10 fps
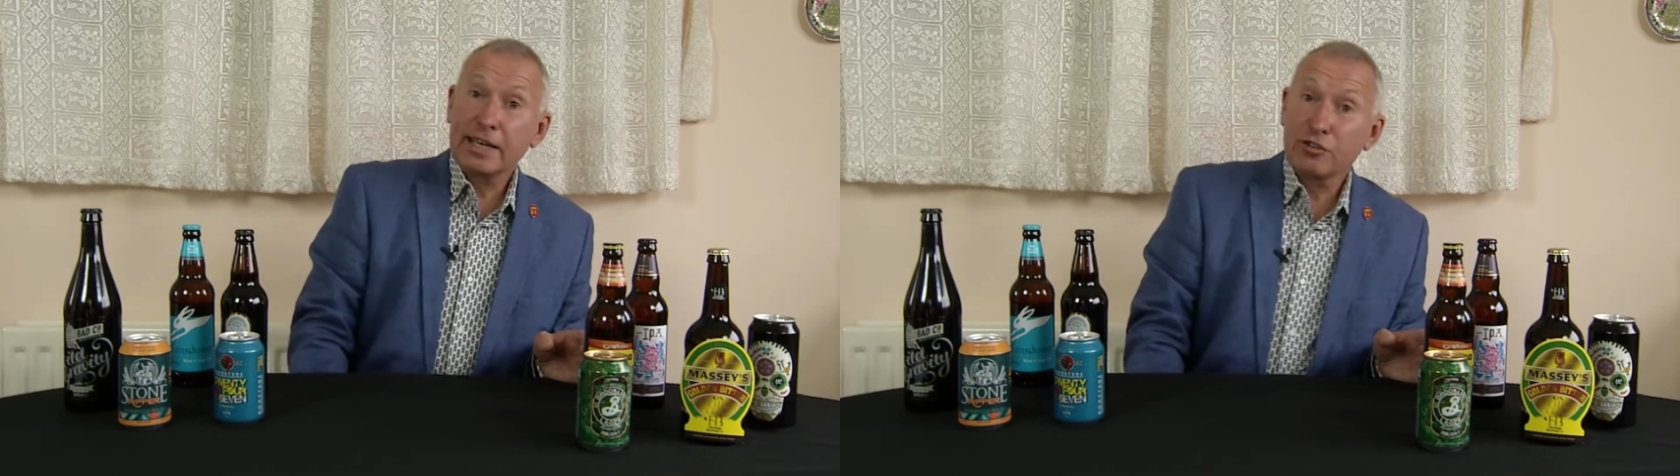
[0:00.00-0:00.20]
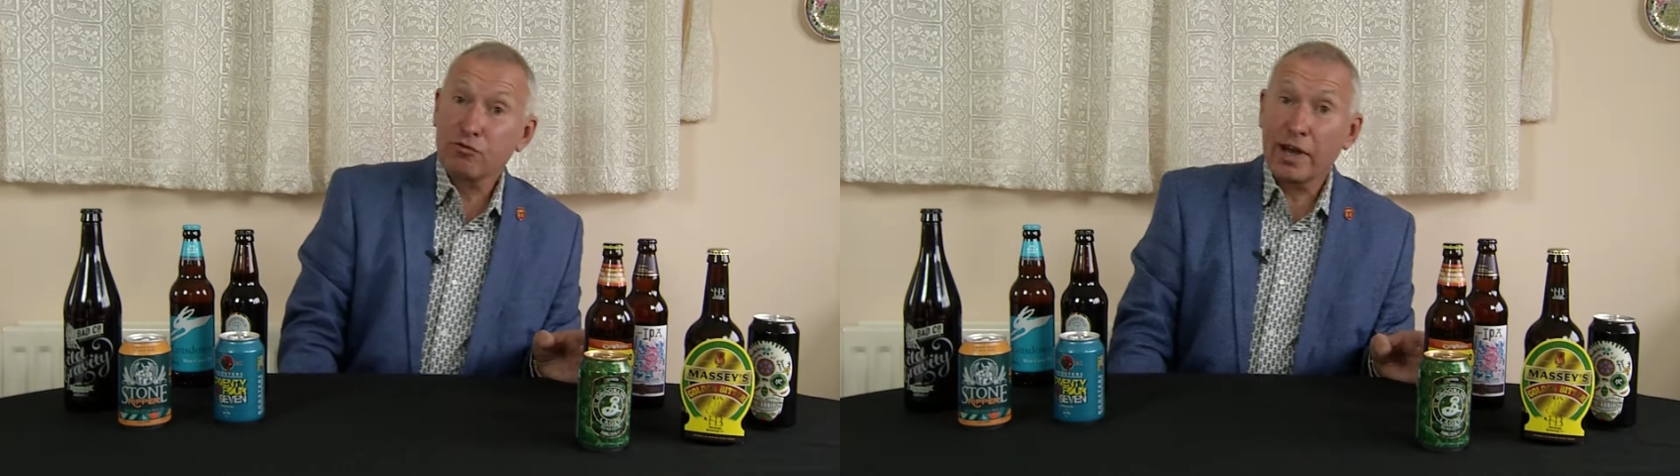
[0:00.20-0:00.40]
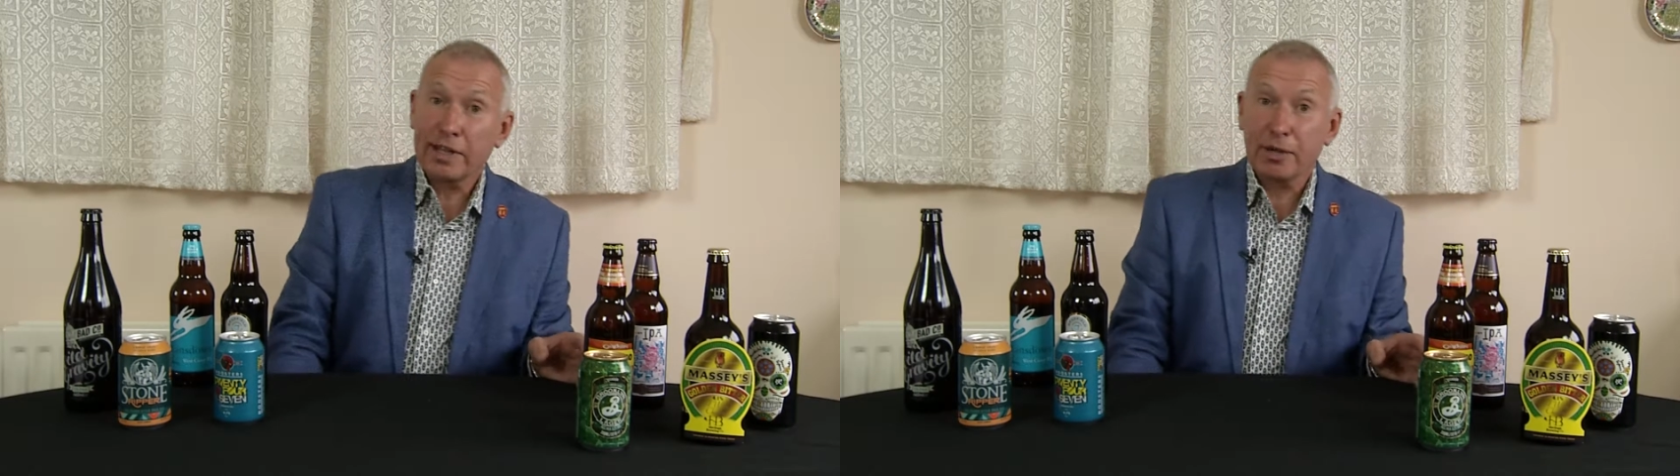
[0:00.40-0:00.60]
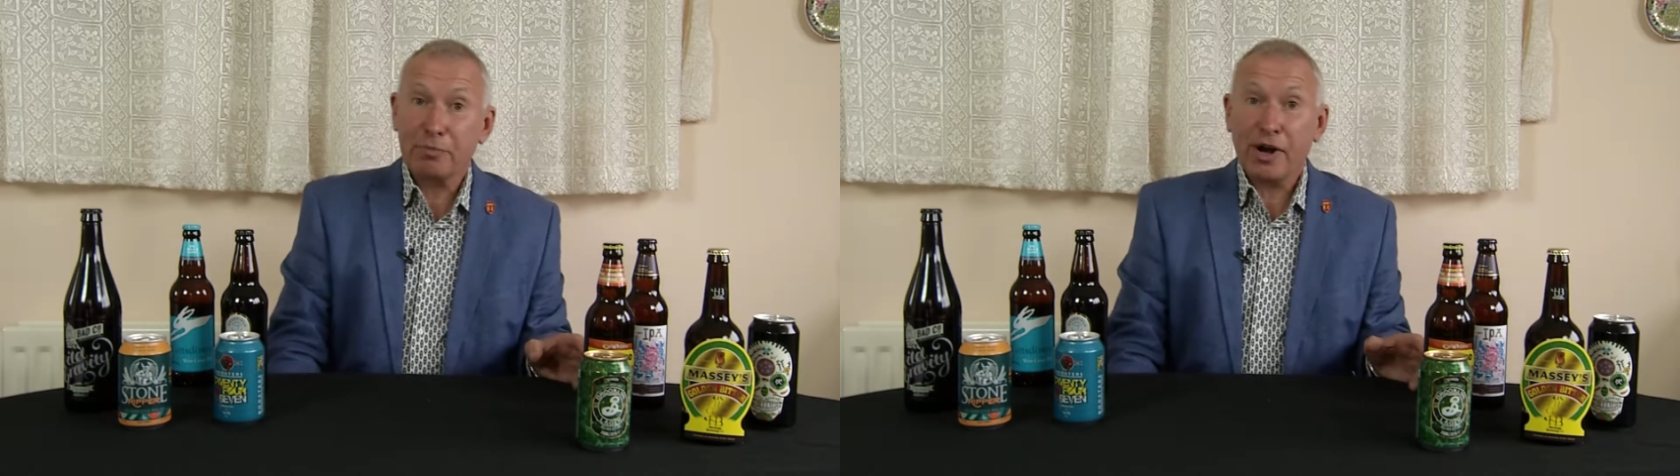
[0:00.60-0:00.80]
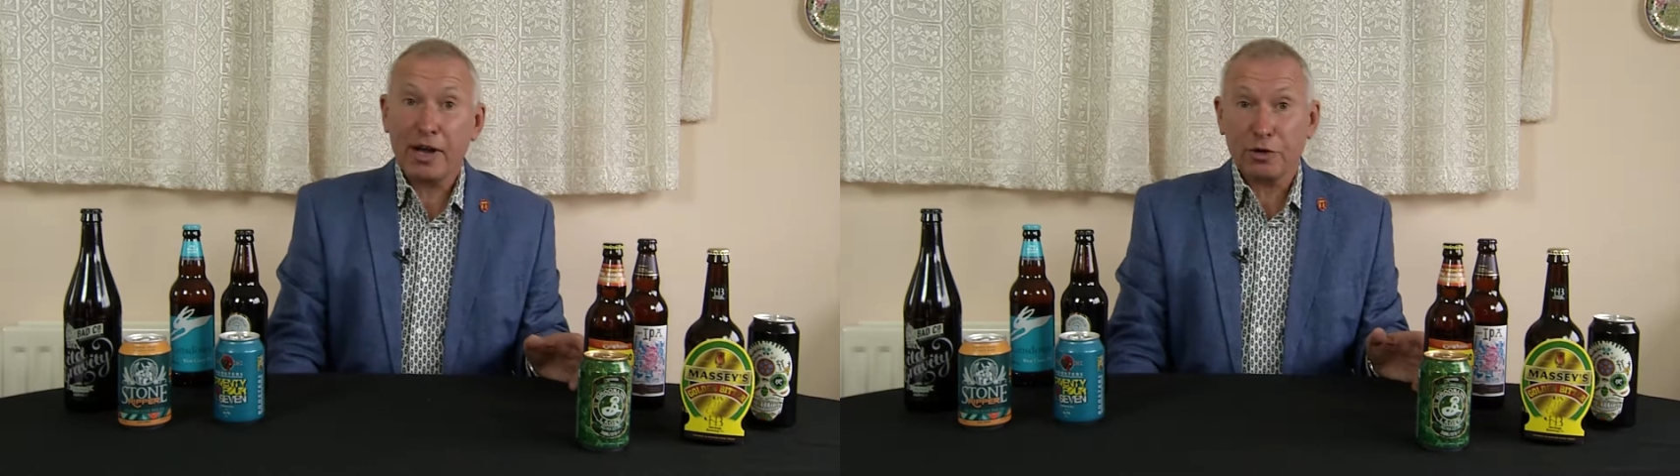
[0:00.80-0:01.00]
is rightly
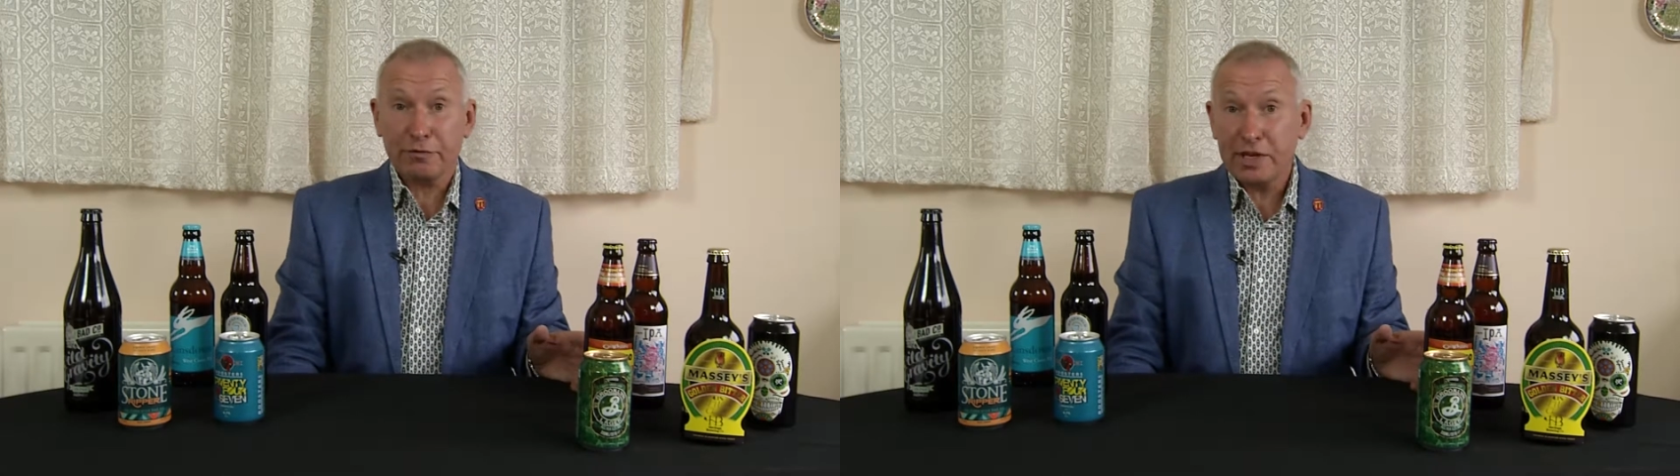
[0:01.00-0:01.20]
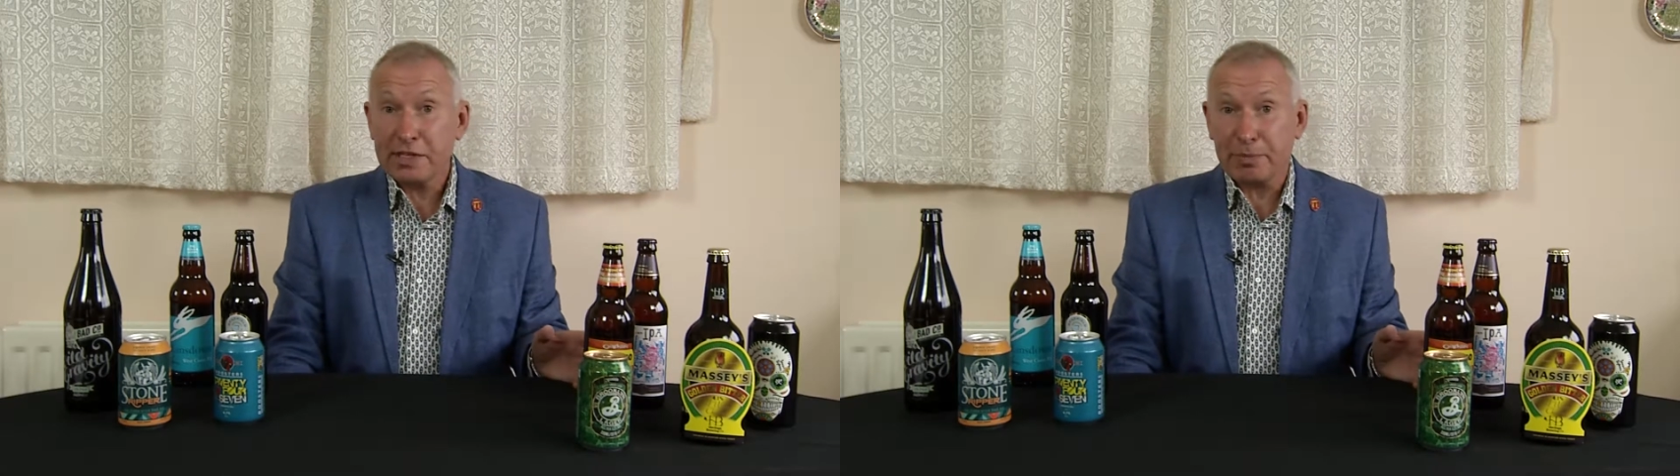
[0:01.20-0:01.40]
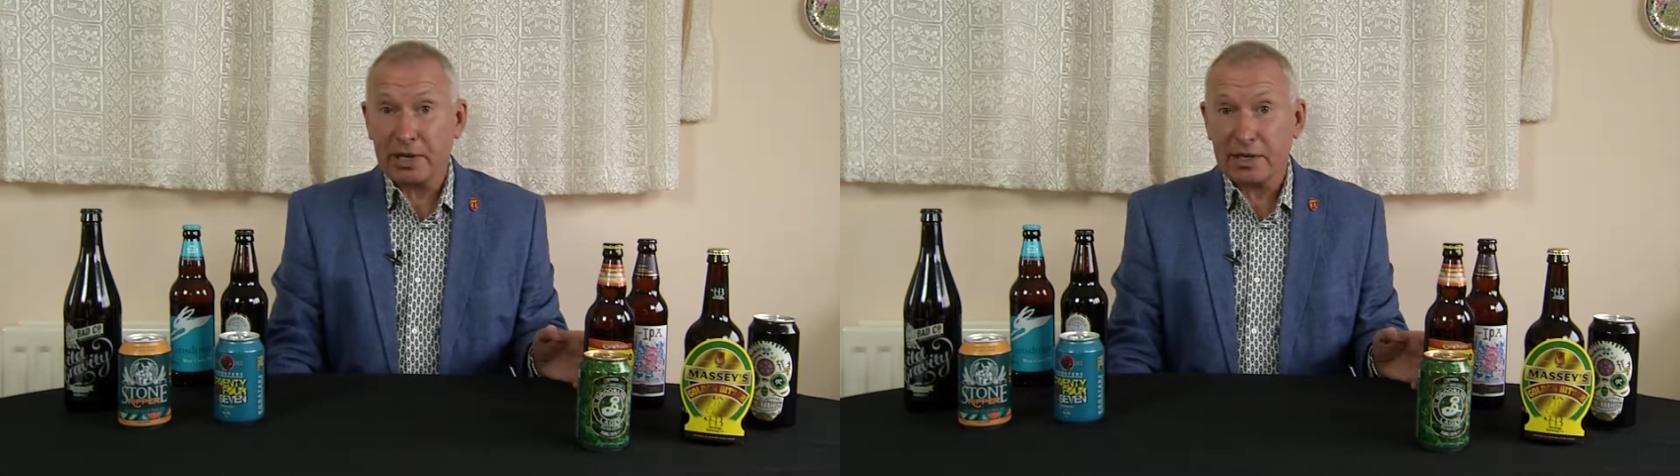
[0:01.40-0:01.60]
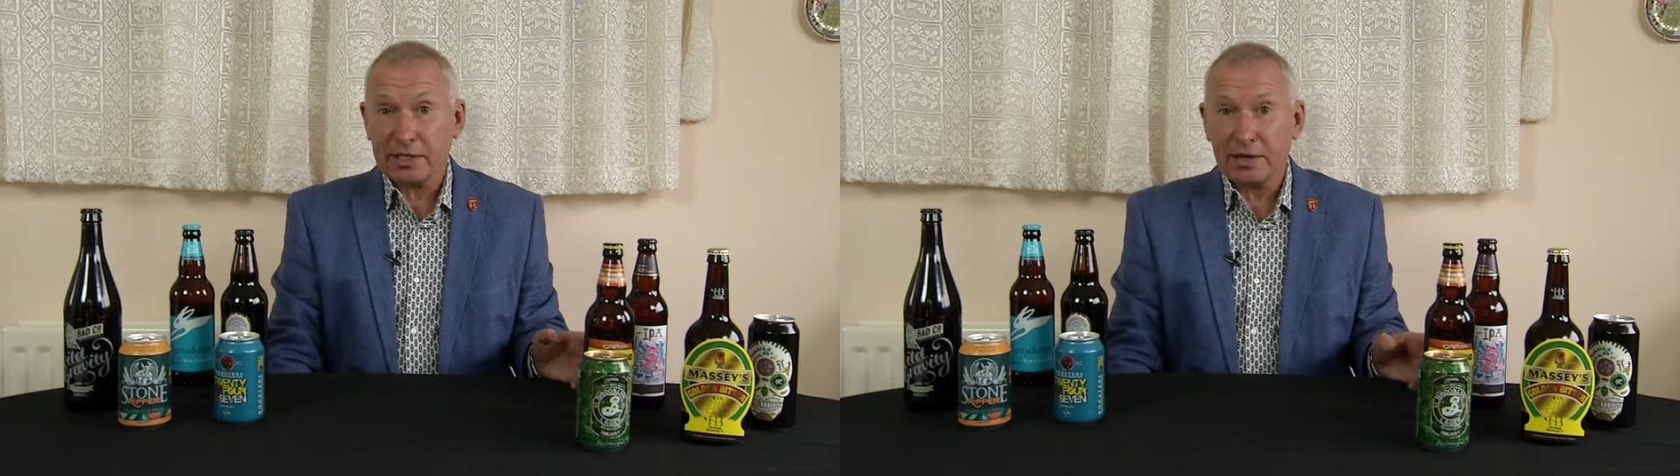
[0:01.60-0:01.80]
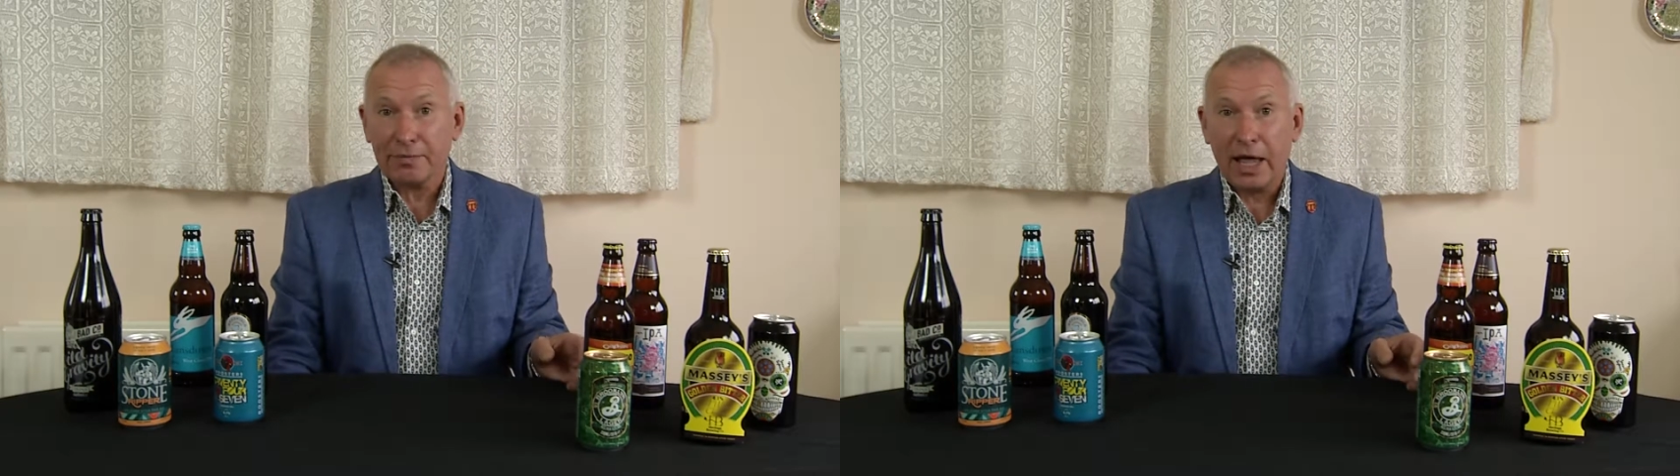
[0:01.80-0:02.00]
proud of his beers,